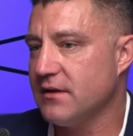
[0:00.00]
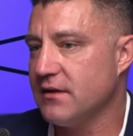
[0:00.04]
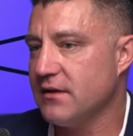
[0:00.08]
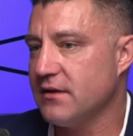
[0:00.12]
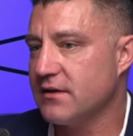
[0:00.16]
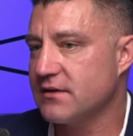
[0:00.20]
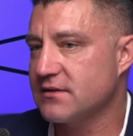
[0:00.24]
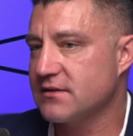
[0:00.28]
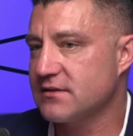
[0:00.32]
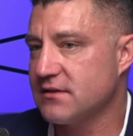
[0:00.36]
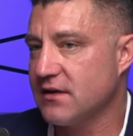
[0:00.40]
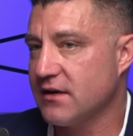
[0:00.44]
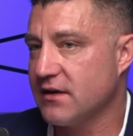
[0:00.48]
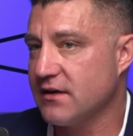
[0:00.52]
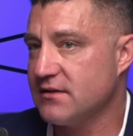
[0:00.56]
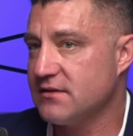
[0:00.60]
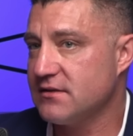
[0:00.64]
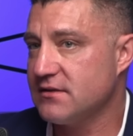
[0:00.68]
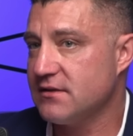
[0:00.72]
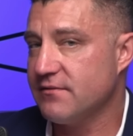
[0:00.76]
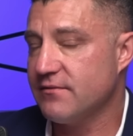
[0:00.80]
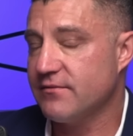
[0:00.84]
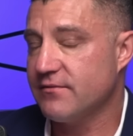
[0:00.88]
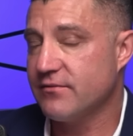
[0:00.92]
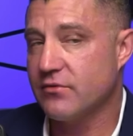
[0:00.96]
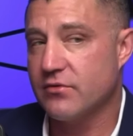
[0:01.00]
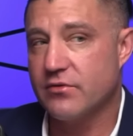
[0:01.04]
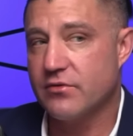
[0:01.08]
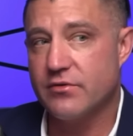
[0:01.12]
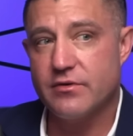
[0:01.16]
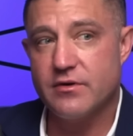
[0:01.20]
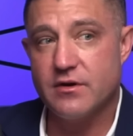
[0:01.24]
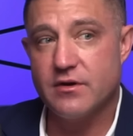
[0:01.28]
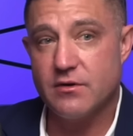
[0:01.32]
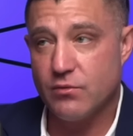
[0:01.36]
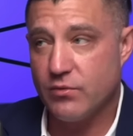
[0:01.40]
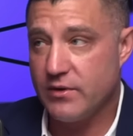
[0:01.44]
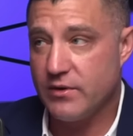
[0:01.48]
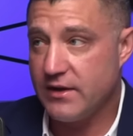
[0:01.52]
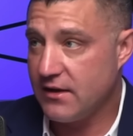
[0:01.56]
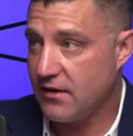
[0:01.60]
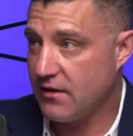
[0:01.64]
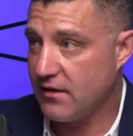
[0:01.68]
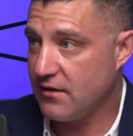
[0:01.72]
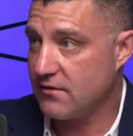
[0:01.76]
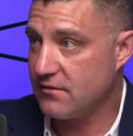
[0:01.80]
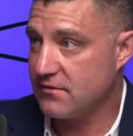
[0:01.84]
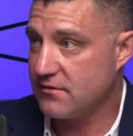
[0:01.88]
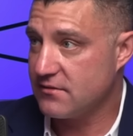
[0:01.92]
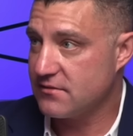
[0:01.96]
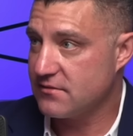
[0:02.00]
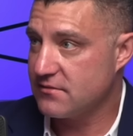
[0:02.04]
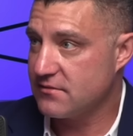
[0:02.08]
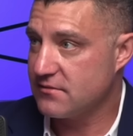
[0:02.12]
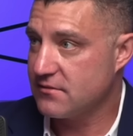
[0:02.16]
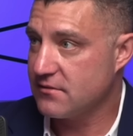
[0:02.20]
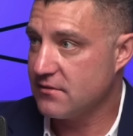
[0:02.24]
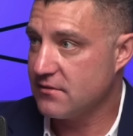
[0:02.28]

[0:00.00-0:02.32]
EX90 for a weekend.